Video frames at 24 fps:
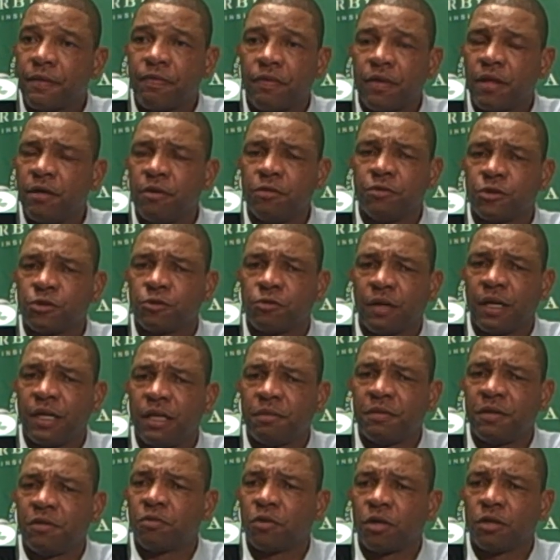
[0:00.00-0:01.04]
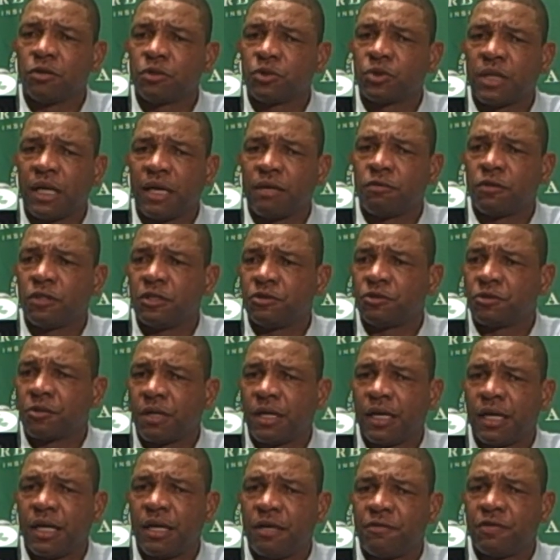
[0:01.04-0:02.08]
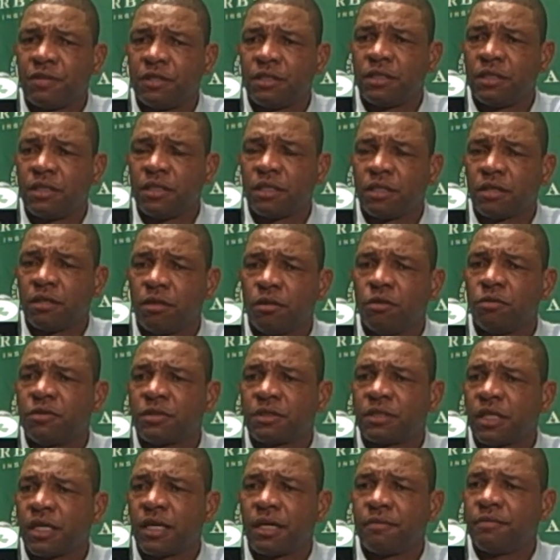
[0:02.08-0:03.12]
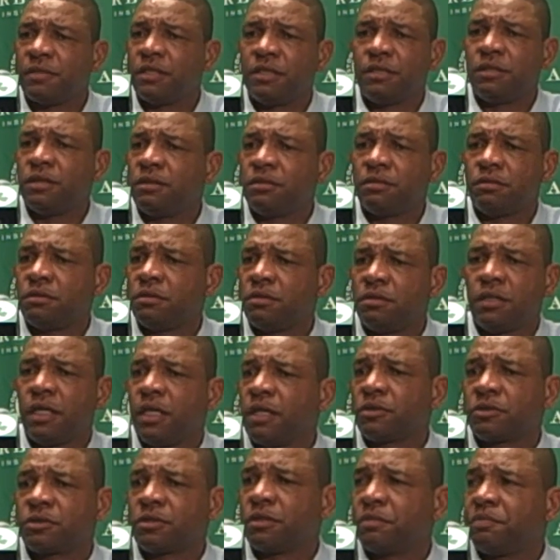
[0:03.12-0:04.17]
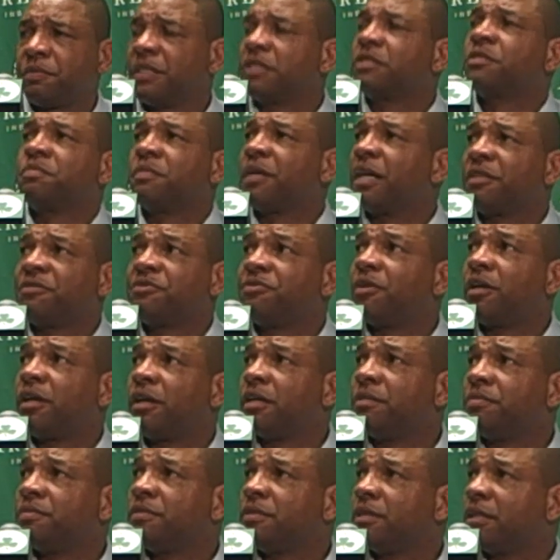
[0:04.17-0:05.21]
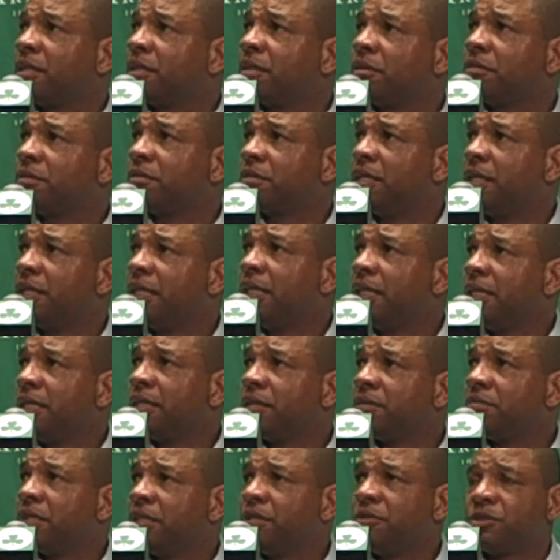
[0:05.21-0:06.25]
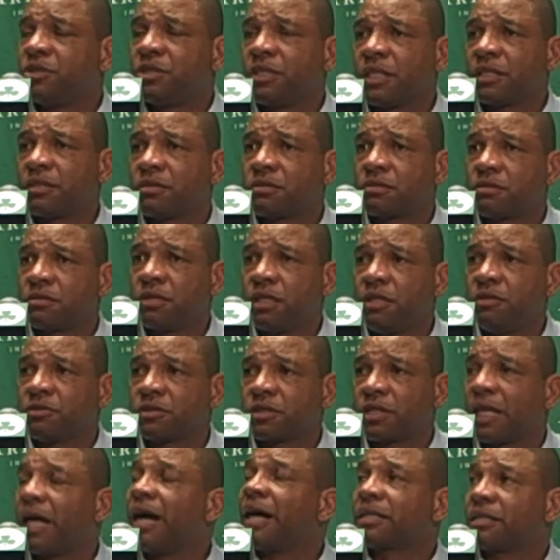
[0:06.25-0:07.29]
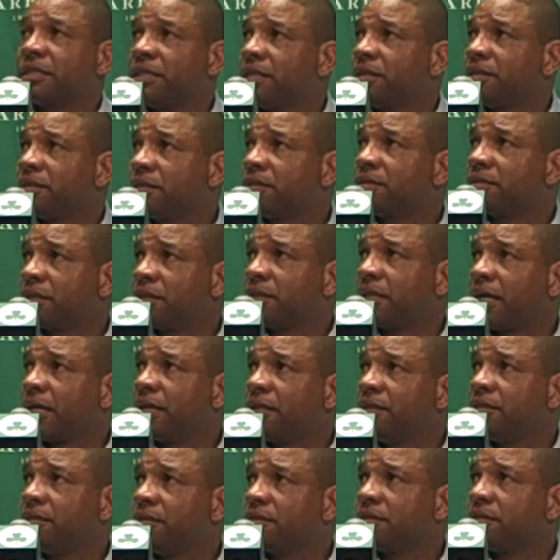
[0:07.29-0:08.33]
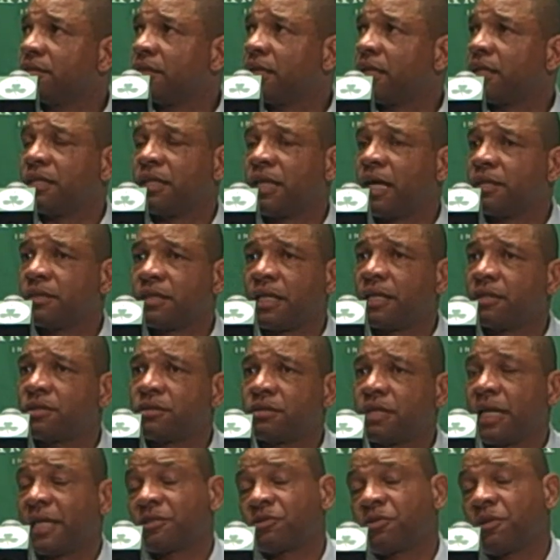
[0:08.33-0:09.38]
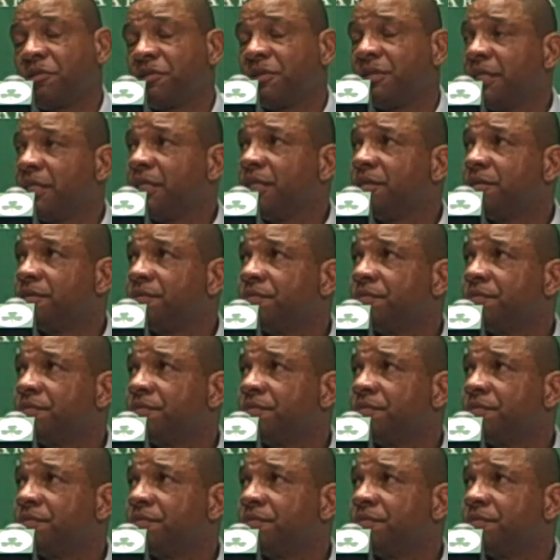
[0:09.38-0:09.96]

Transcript: he was great. I mean, Rose got one drive in the uh, overtime, and he yells to the bench, my fault, you know. I mean, he was just, he was locked in tonight. And that, that's, that's what we need.